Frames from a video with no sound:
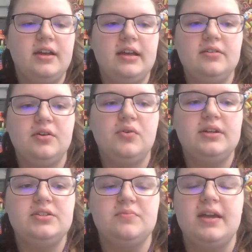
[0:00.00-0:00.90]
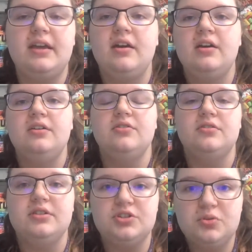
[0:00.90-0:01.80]
and you're going to make your
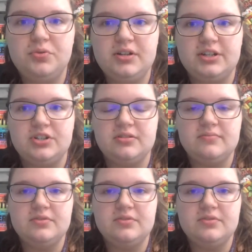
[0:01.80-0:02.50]
initial prediction.